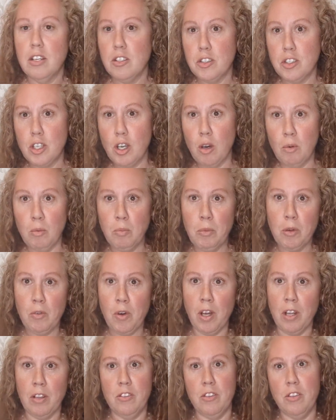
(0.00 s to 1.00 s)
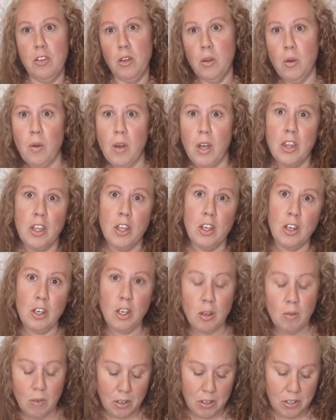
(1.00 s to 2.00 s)
So we'll move on to the
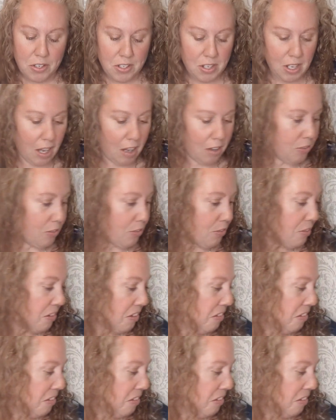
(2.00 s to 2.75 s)
newer stuff.